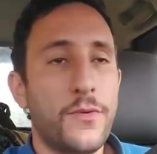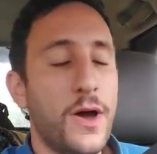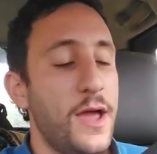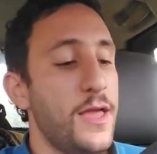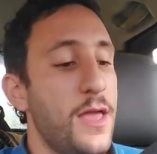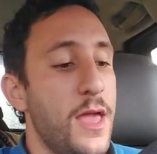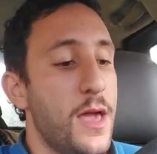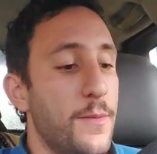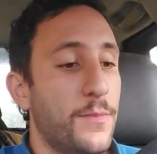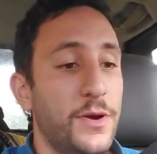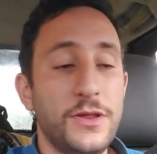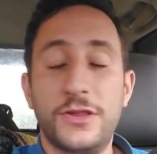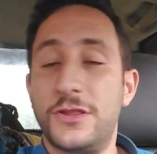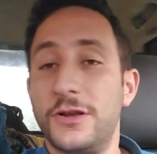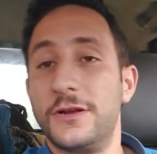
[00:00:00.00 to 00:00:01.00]
right?
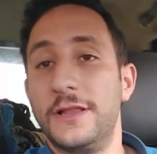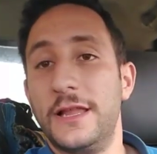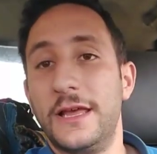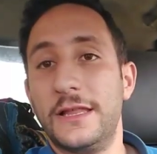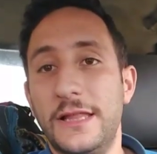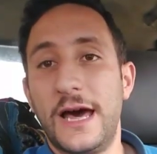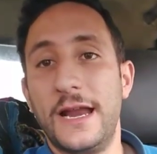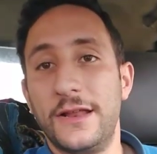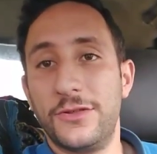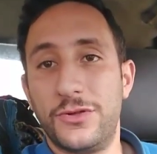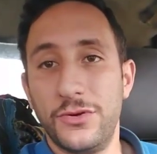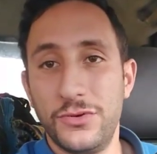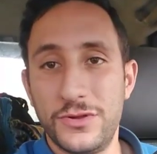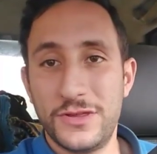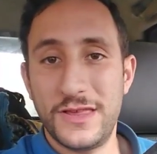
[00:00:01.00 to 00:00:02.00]
But certainly a lot of
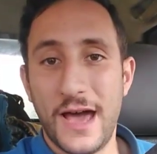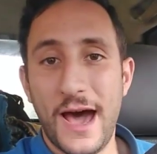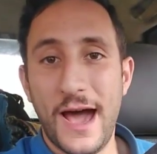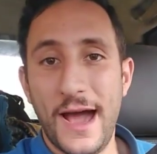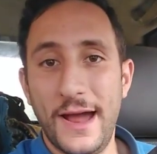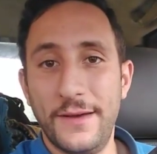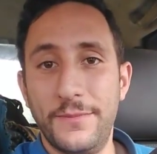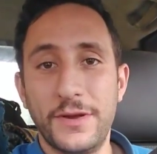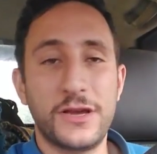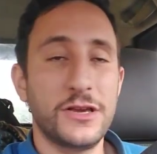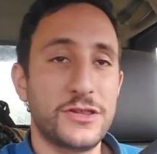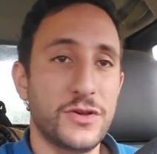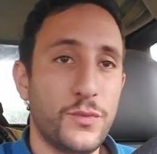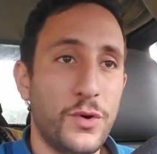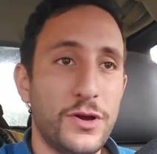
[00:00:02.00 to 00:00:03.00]
Jews died
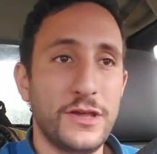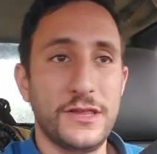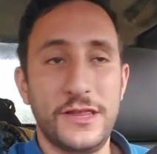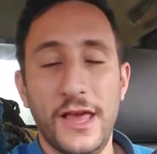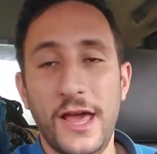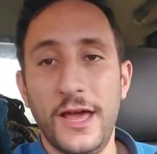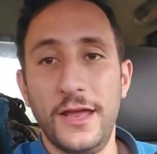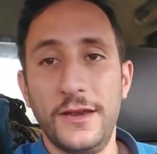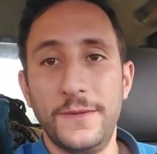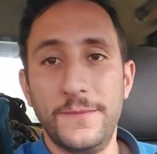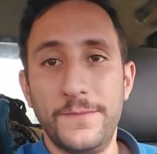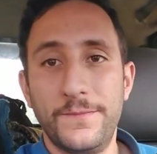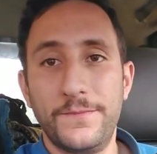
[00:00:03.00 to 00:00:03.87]
because of what he said.